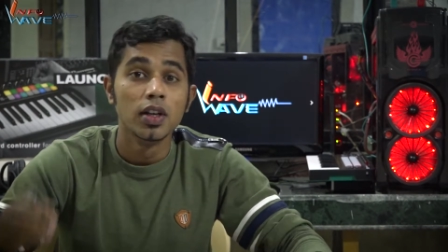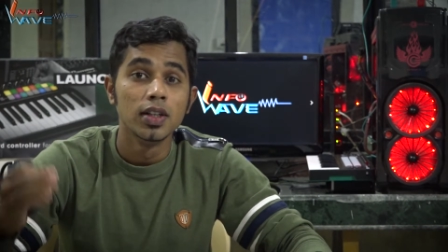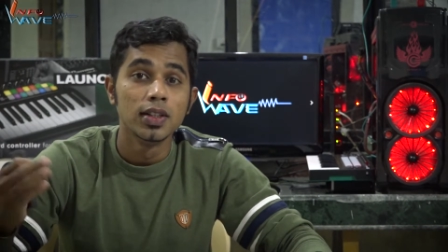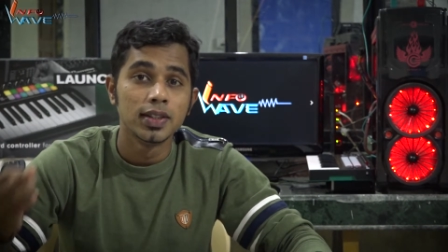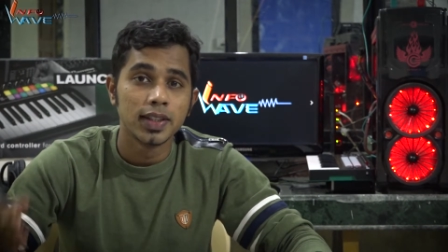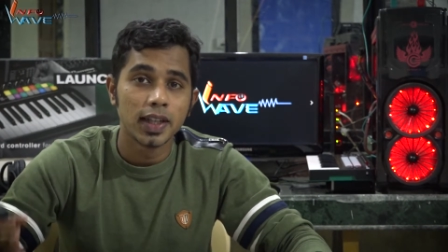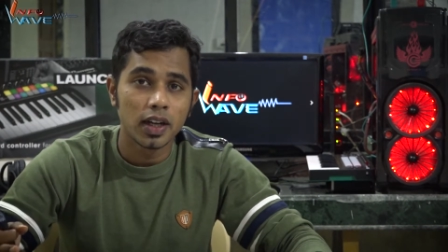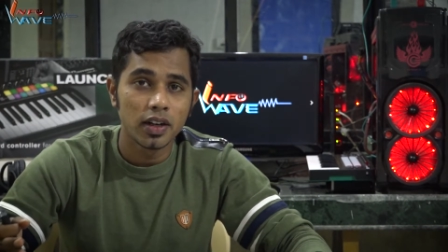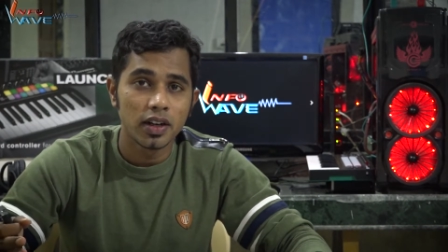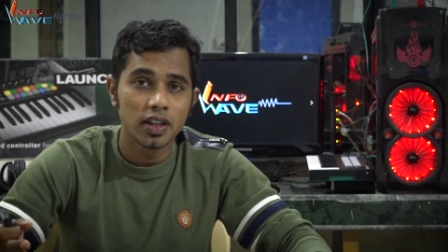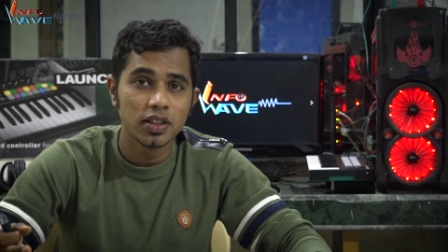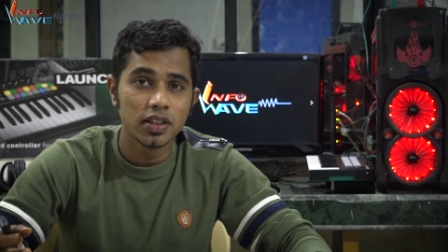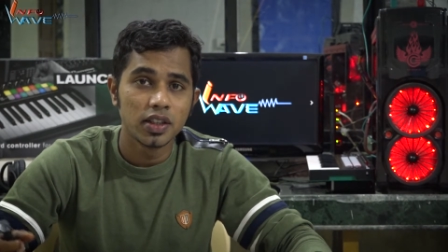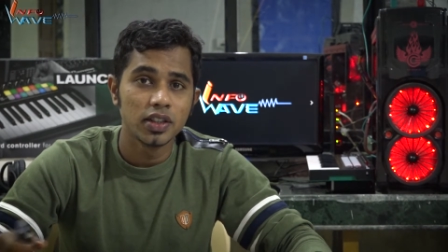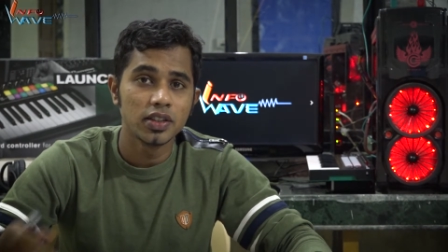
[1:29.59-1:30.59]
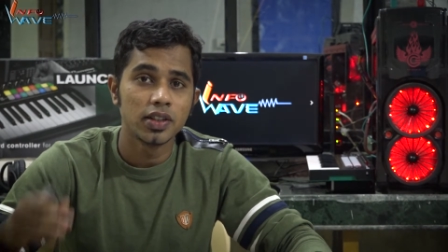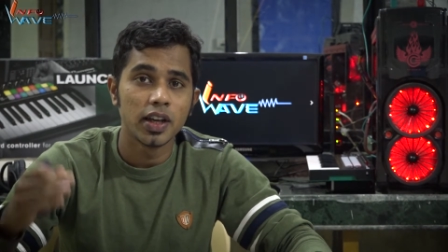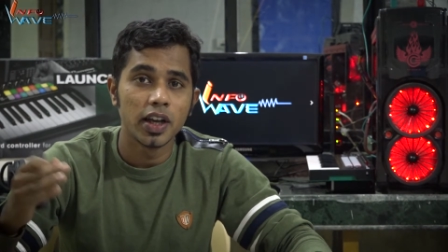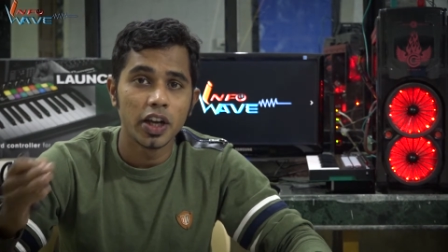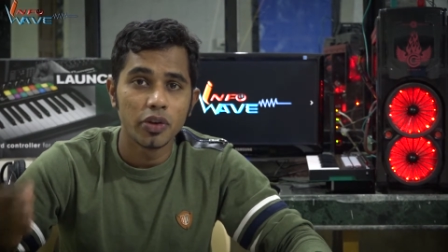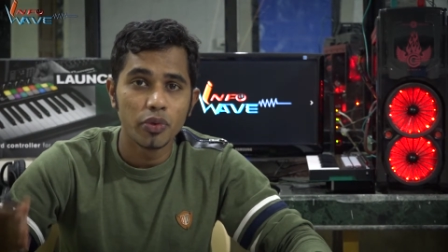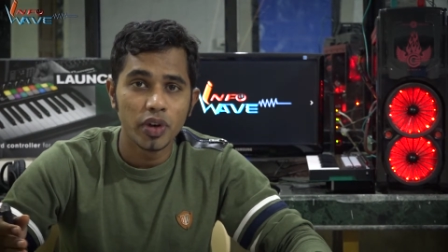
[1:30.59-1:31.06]
Second reason is
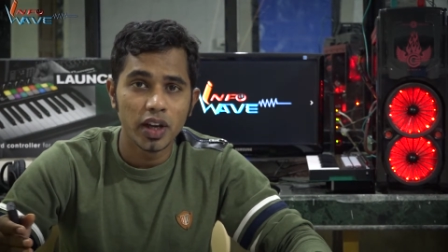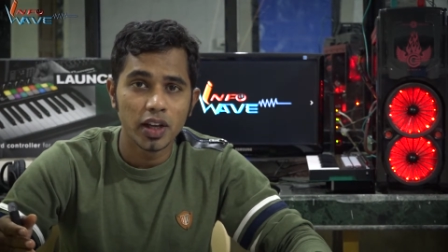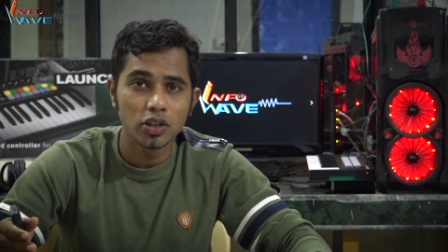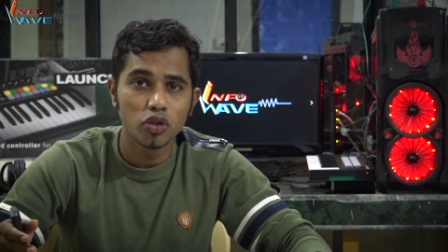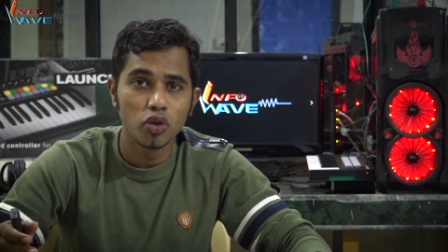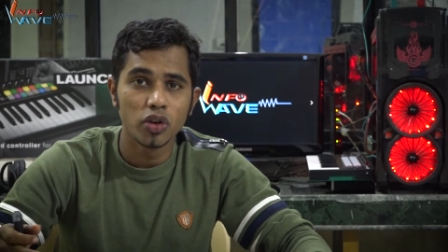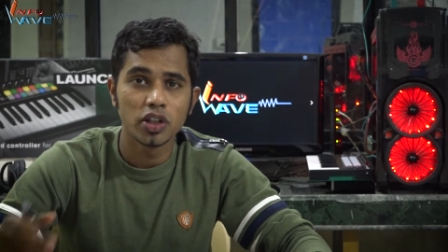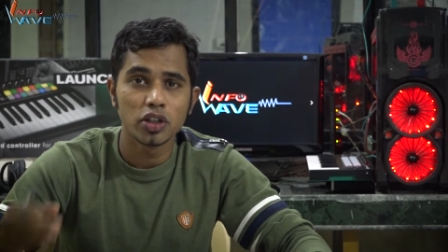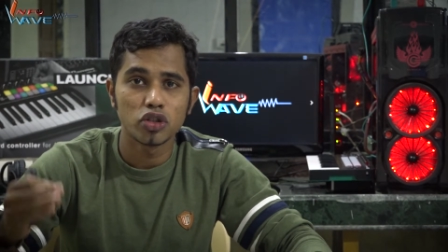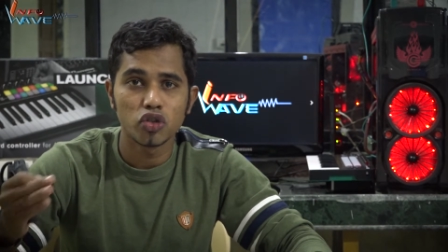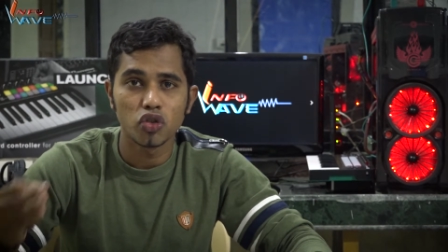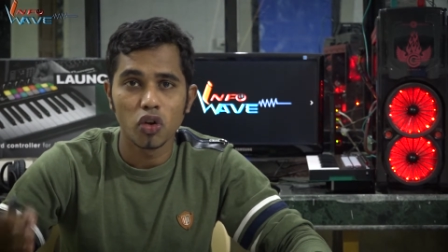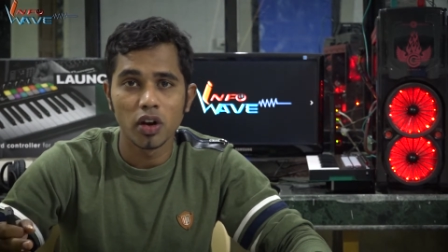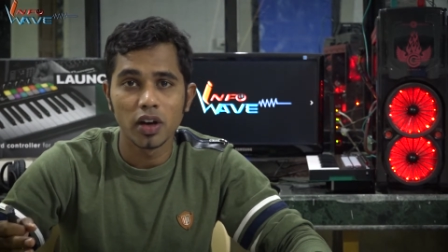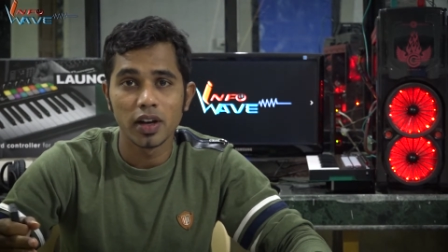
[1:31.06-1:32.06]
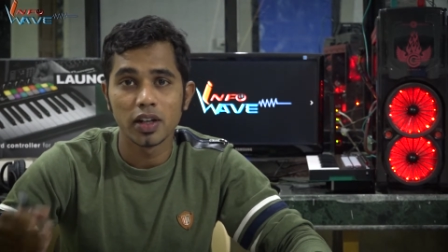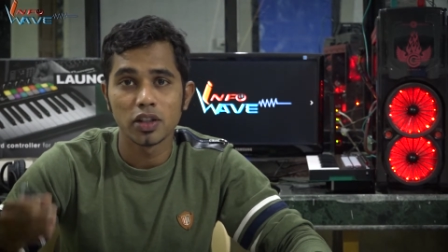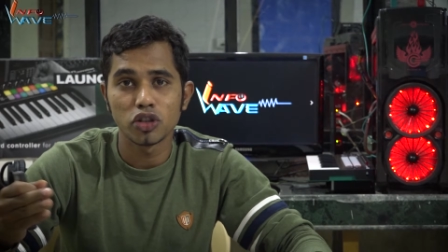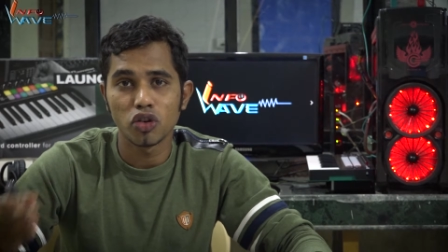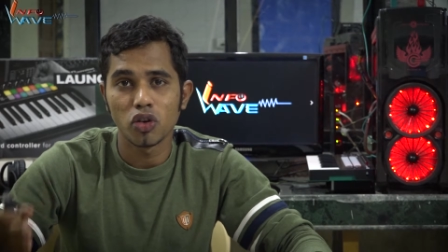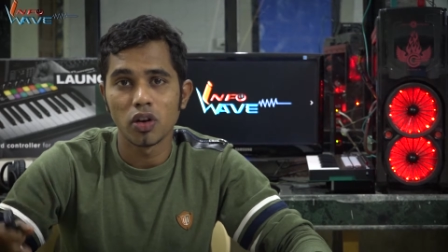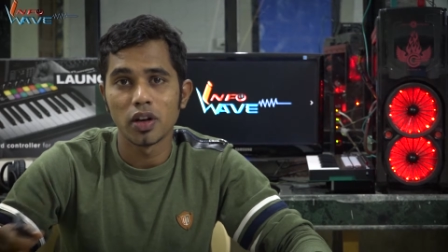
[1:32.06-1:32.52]
Nvidia is going stronger and
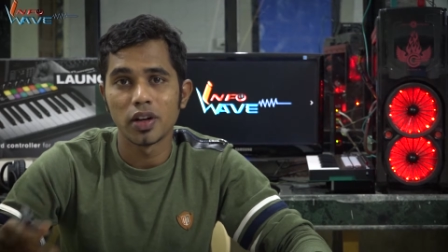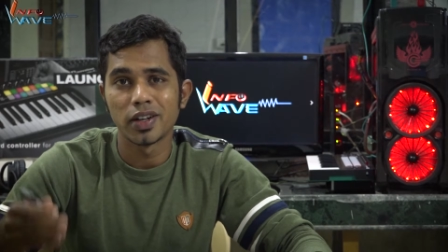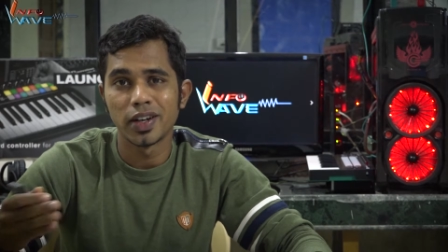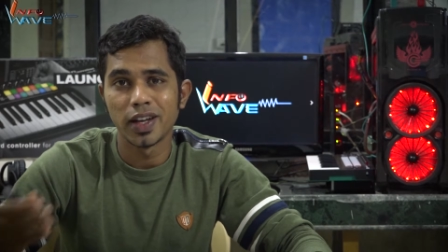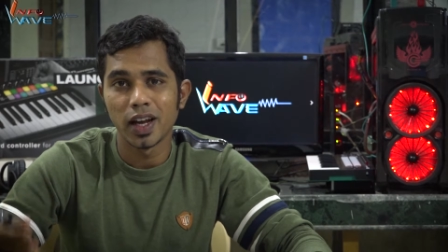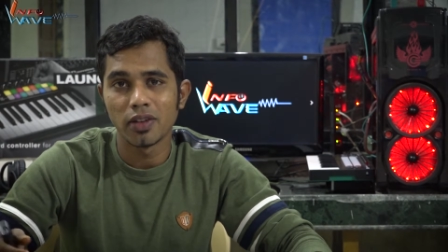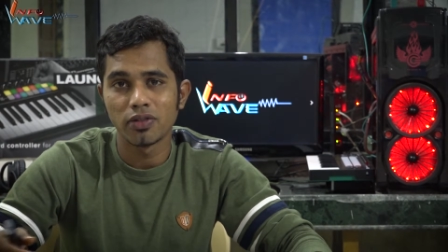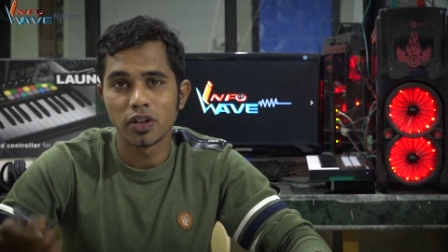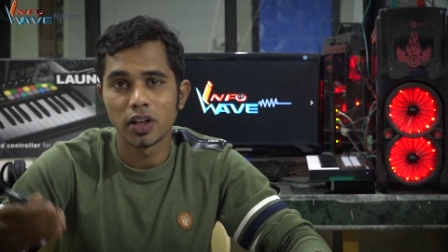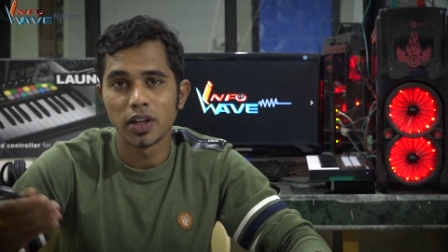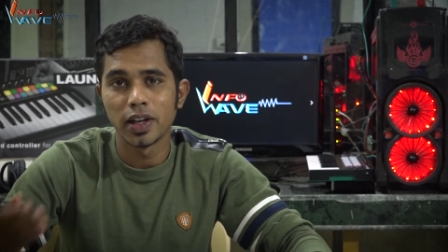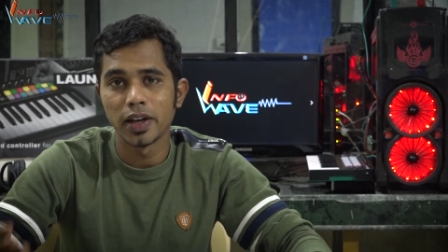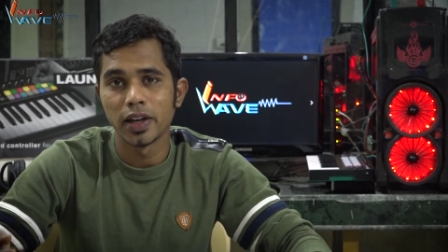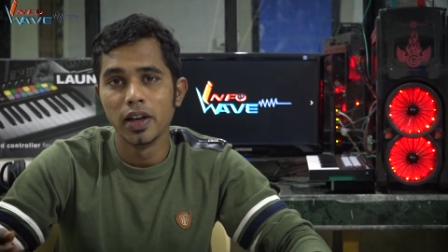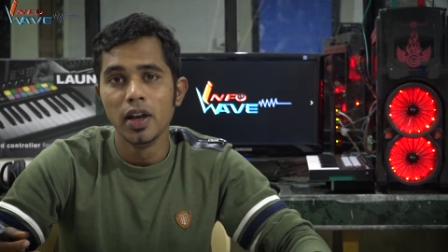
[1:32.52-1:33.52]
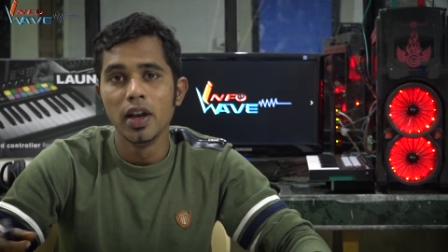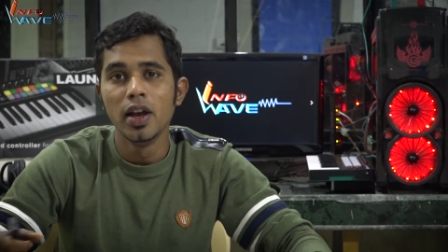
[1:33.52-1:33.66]
stronger day after day,